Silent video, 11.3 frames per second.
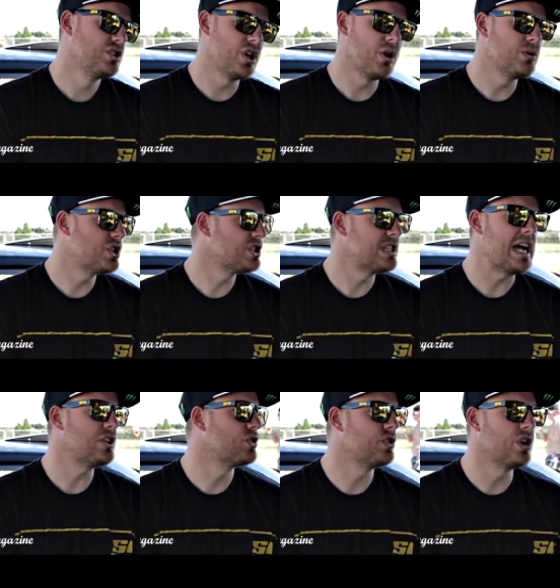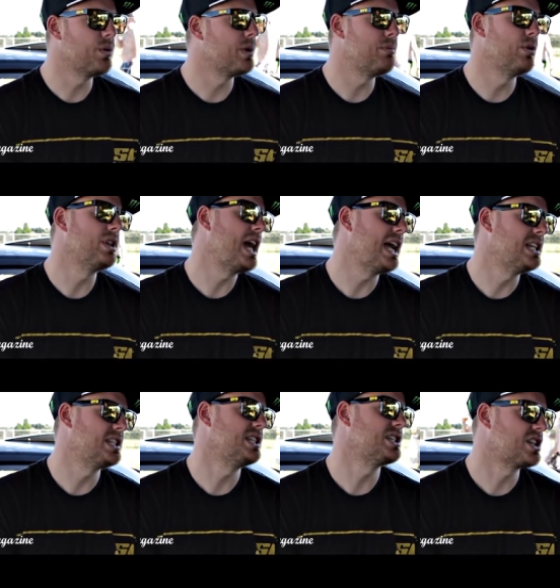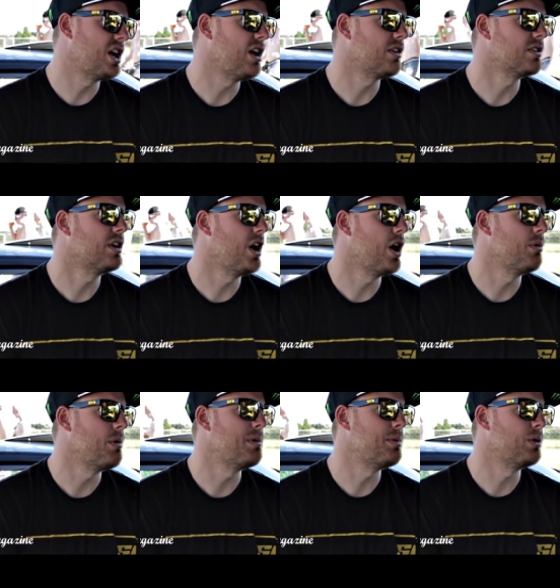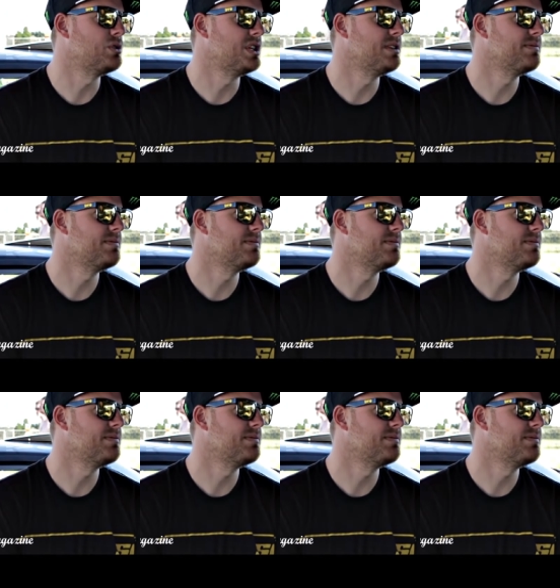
So it was just natural that we put that into this car when we built it.